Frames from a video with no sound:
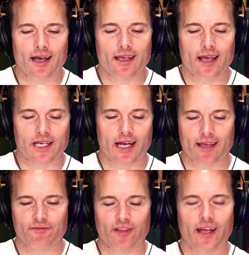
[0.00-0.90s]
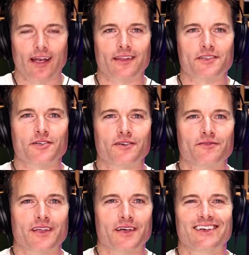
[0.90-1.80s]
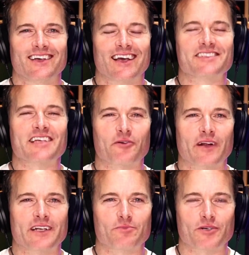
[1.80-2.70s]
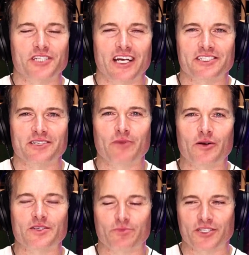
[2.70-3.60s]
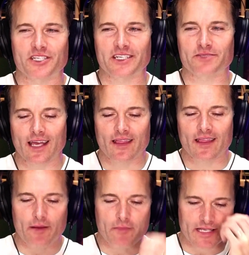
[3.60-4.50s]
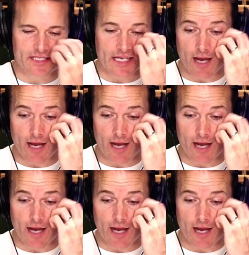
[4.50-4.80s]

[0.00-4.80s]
yeah, I was conflating the two of the accelerated depreciation and bonus depreciation, but that makes sense.